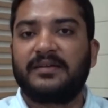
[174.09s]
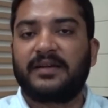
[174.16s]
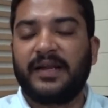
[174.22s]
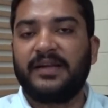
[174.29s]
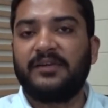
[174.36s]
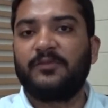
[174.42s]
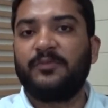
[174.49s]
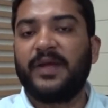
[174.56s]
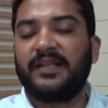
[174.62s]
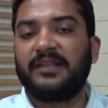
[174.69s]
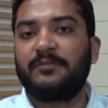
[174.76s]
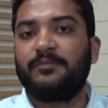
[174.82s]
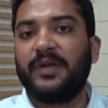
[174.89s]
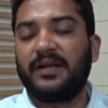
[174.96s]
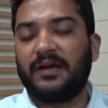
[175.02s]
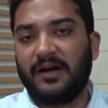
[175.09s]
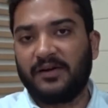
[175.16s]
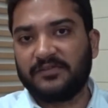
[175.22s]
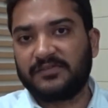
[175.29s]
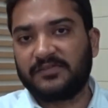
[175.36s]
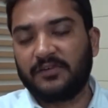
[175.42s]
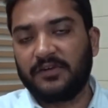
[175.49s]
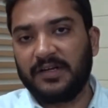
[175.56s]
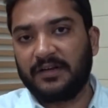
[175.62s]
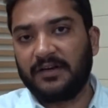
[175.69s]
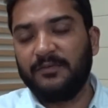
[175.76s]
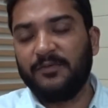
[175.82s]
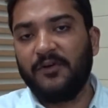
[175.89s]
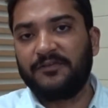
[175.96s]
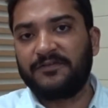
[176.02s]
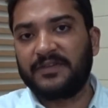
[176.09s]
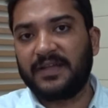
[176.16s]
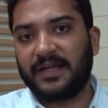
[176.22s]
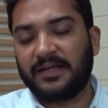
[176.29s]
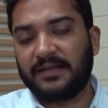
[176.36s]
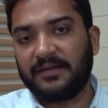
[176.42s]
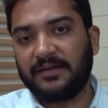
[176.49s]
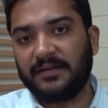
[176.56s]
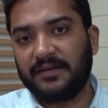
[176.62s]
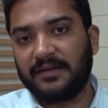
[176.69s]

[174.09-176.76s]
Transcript: trying to make their big house so it removes that